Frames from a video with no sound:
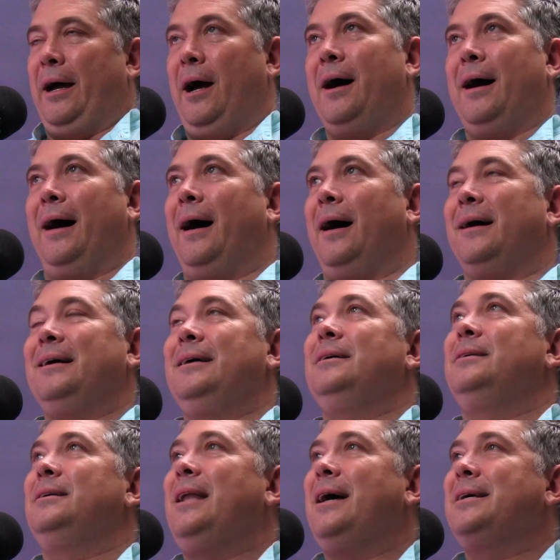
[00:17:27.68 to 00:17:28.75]
Oh,
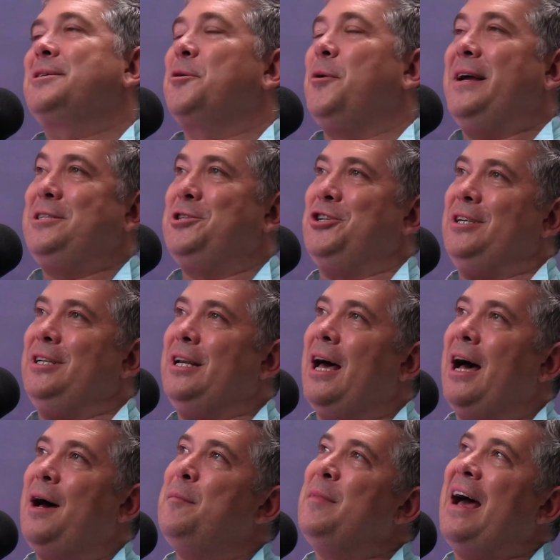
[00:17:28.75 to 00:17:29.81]
nice question.
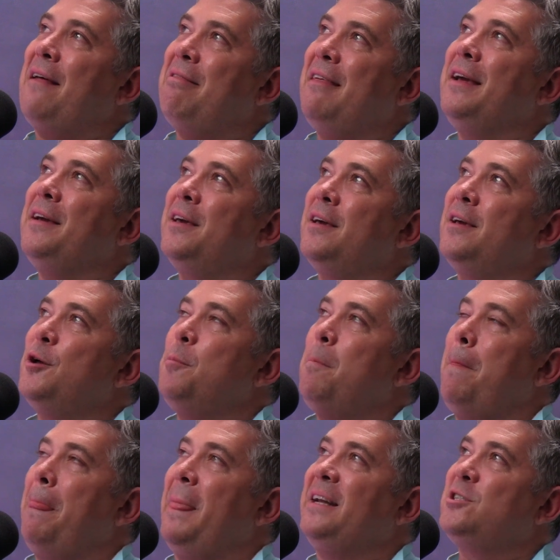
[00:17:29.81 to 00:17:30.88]
I think
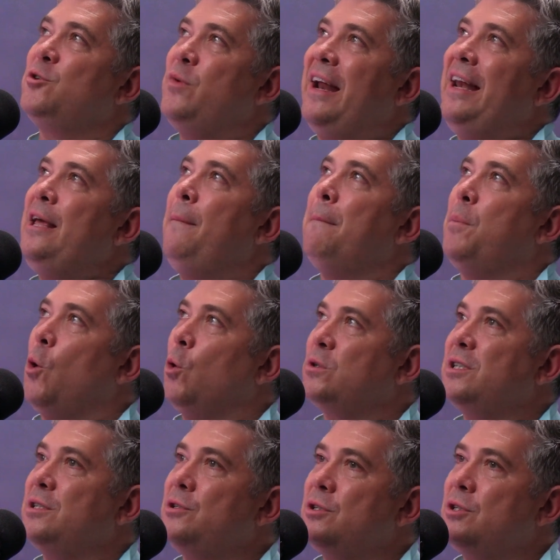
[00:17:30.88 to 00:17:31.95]
it's really
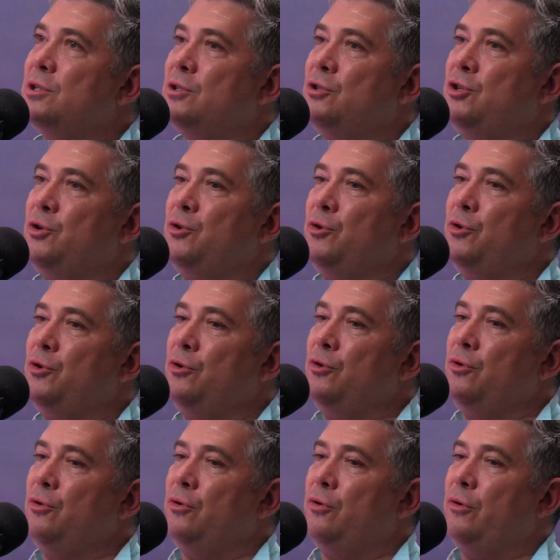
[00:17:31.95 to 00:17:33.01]
important
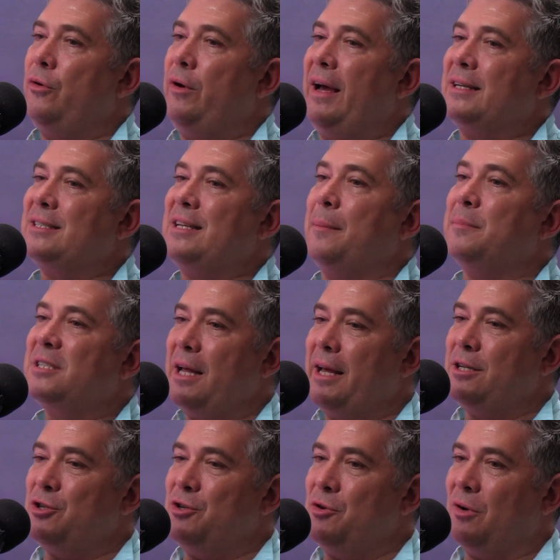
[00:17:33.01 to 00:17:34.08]
to, at some
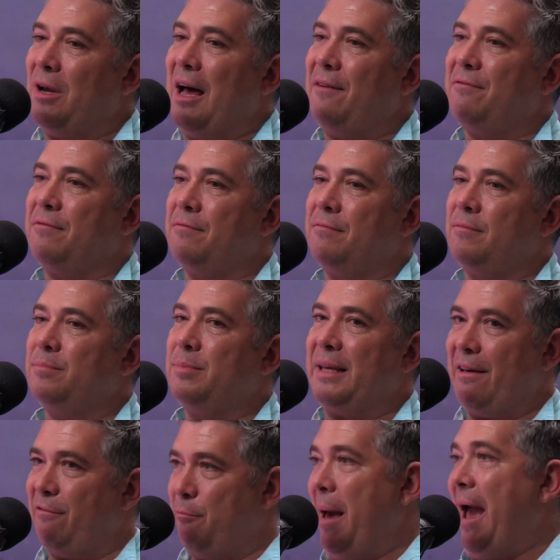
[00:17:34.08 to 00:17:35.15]
stage in your life,
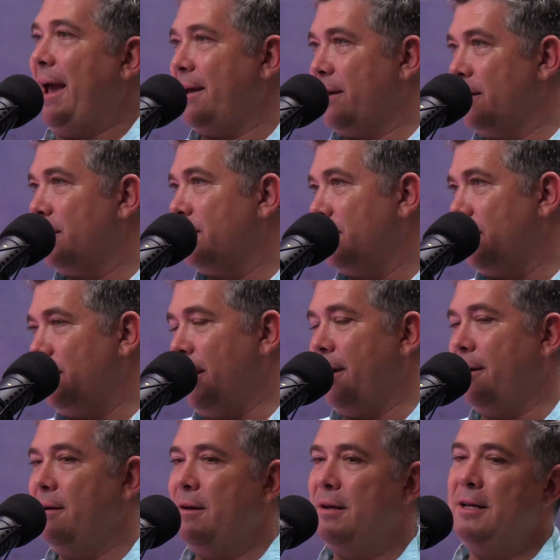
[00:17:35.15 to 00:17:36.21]
give back.
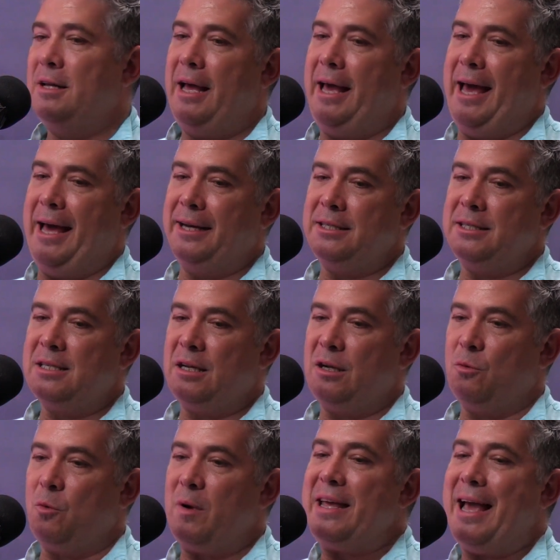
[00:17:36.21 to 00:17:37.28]
Yeah. And
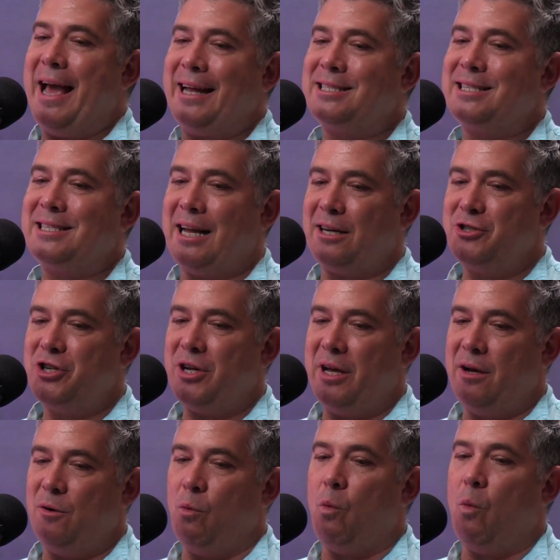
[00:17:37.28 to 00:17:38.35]
we had such
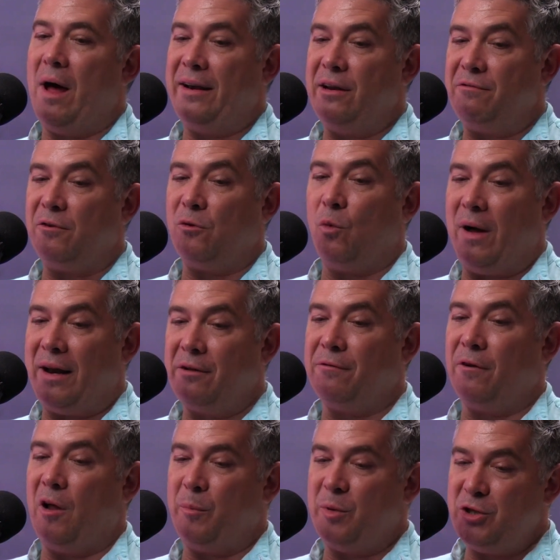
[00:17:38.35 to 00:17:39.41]
a wonderful,
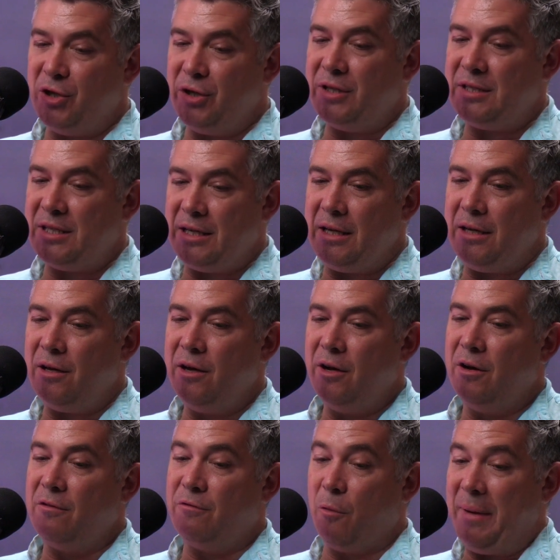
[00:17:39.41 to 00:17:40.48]
wonderful opportunity
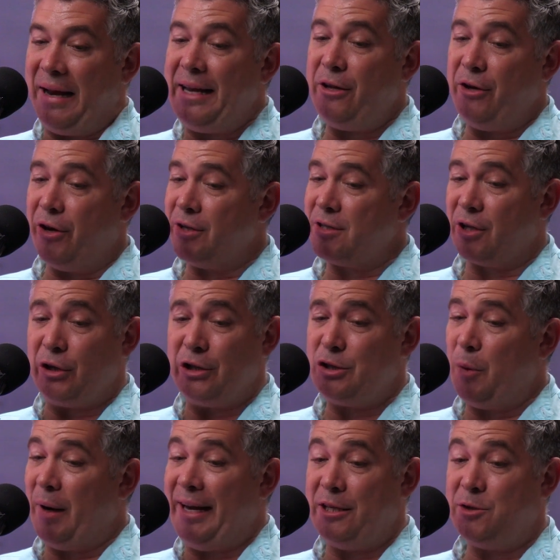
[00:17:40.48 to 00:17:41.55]
for many years, a good
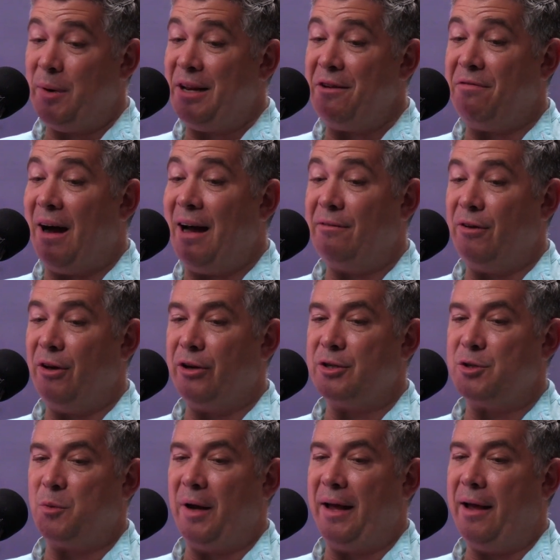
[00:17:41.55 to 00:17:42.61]
20, 25
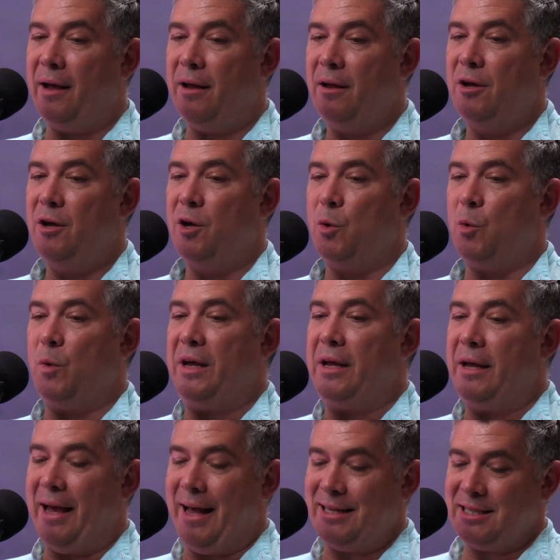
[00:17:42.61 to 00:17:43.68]
years, where
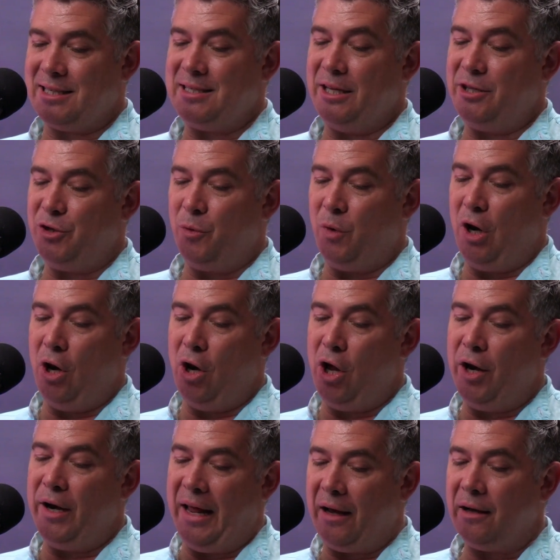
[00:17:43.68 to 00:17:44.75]
we, as I said, you were
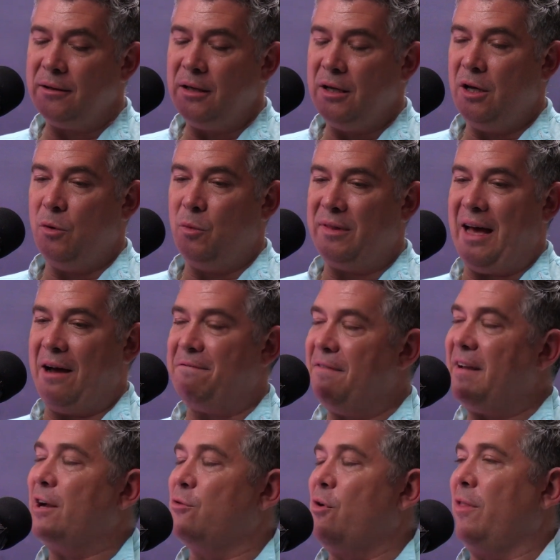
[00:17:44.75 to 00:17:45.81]
learning with our
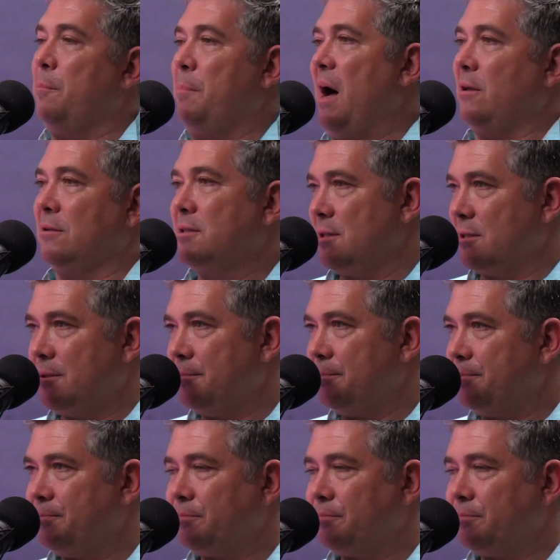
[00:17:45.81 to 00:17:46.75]
finger on the pulse